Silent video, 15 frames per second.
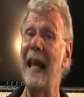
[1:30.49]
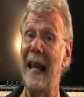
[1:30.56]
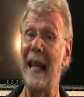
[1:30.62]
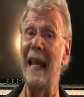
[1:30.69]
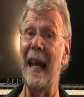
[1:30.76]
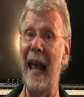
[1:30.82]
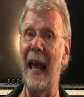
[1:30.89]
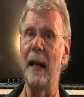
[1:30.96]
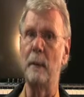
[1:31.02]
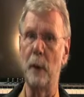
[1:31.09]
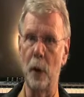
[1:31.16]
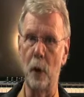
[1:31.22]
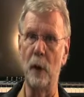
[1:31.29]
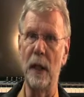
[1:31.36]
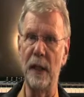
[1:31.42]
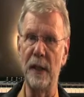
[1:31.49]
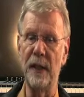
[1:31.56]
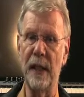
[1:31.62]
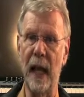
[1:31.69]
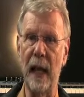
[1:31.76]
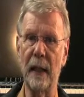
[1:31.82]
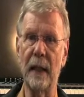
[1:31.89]
inanimate, or
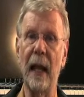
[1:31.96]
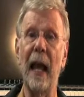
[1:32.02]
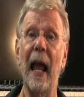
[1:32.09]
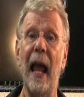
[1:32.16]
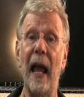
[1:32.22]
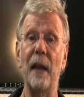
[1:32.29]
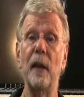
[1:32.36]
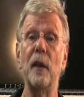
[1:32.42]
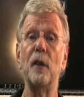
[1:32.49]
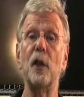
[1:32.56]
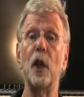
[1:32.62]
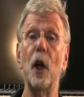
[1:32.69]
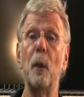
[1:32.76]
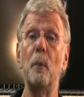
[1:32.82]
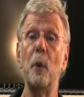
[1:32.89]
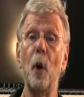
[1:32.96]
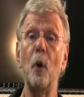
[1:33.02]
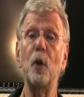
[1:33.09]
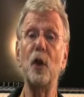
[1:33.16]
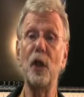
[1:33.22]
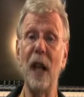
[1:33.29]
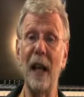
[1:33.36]
insect, and there's an
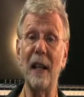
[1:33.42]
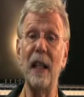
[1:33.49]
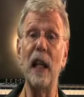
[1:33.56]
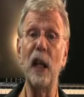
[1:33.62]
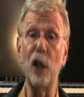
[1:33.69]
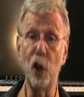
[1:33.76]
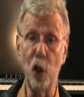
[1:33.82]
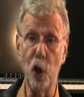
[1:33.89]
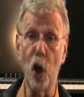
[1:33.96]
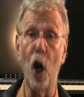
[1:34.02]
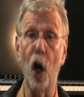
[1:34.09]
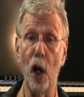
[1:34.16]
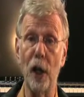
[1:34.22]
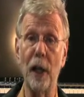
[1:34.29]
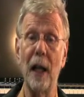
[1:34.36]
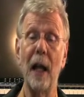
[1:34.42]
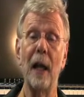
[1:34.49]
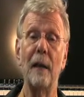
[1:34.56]
approach technique chart